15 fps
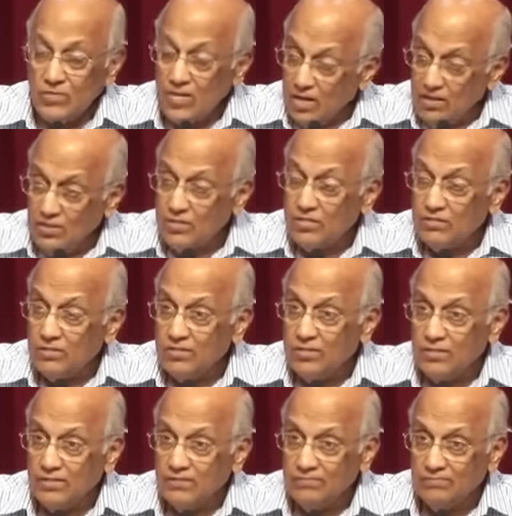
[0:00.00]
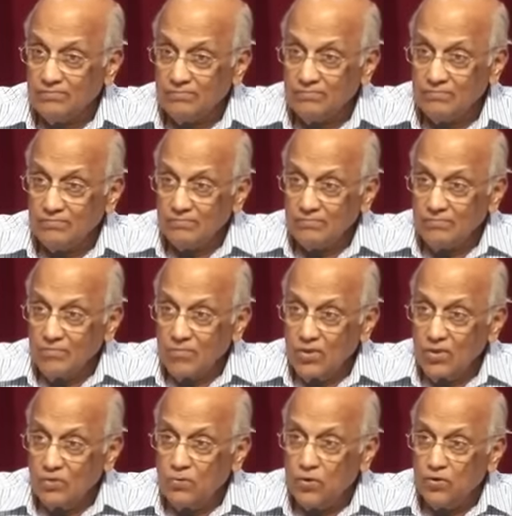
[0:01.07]
Take it seriously.
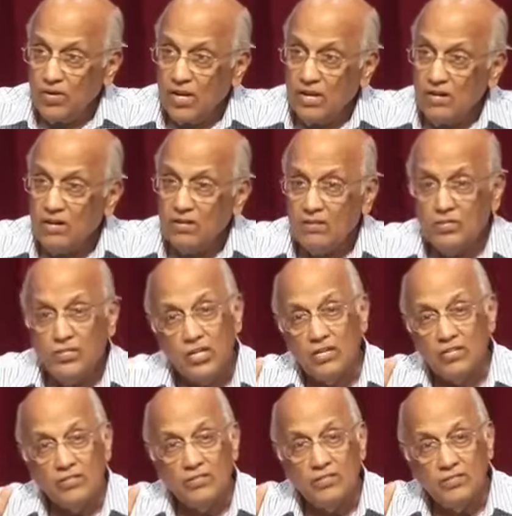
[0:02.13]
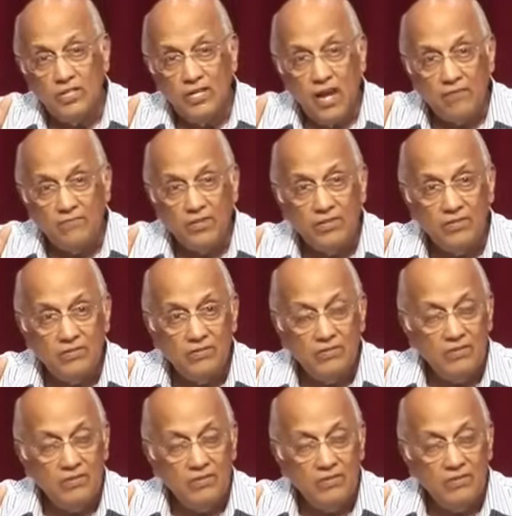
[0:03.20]
You won't get another chance in heaven